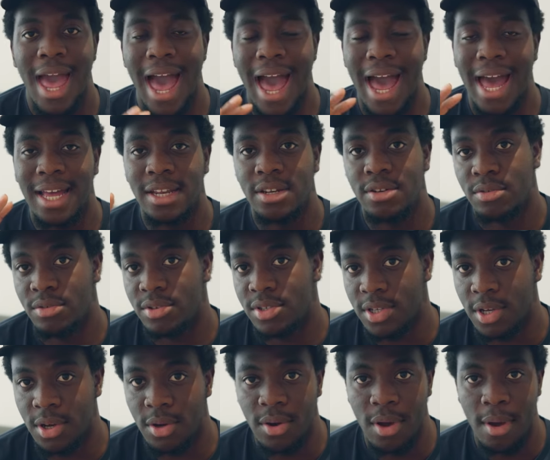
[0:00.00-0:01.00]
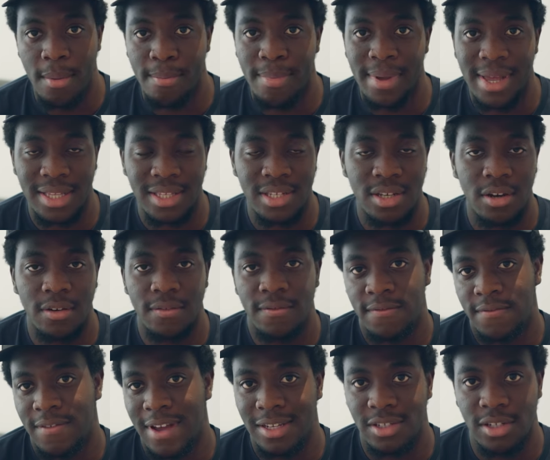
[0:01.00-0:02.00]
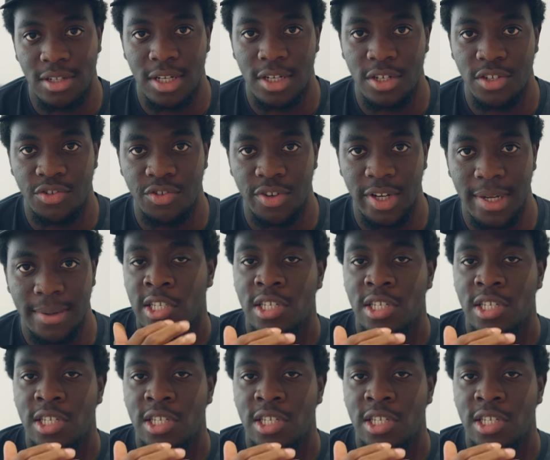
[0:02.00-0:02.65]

and also a bit of fashion history.